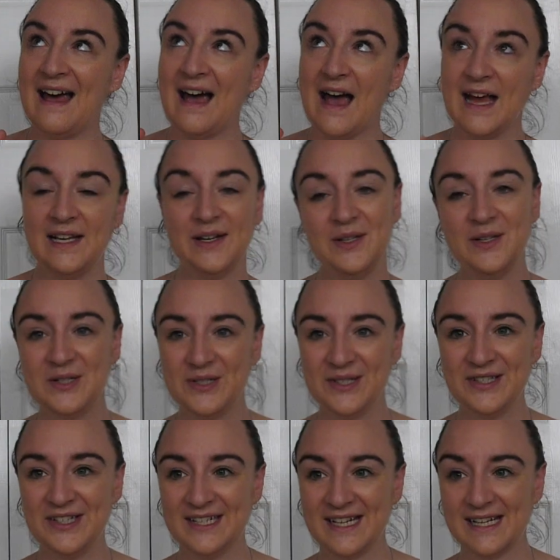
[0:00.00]
I know you
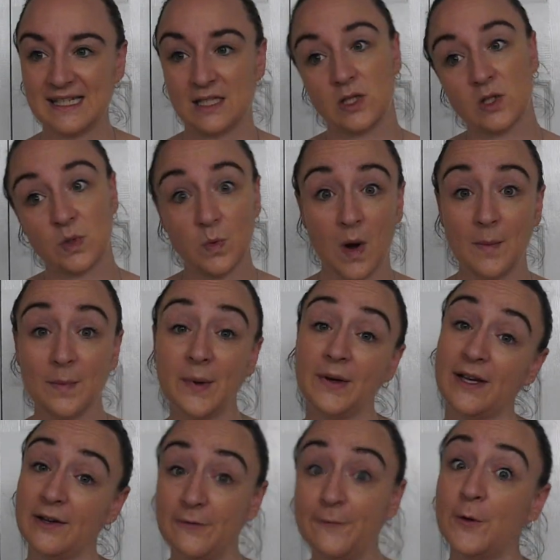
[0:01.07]
shouldn't just swap
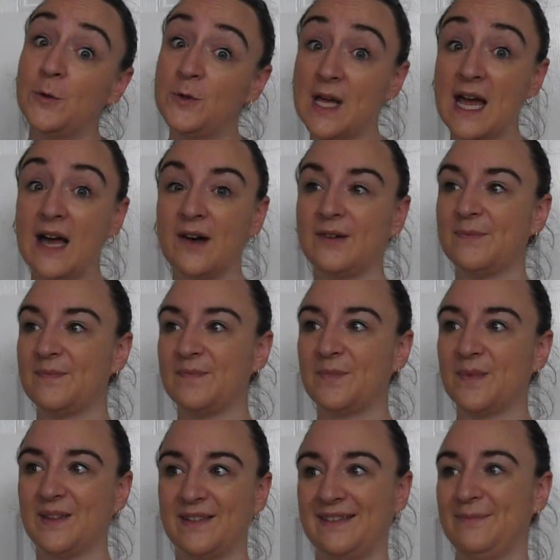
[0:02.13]
food out
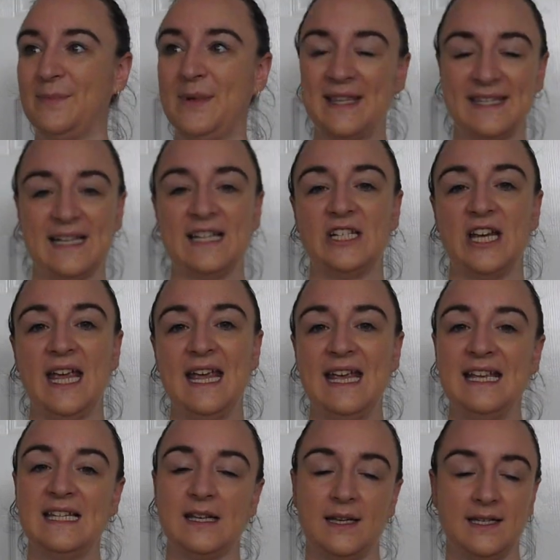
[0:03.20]
with such ease.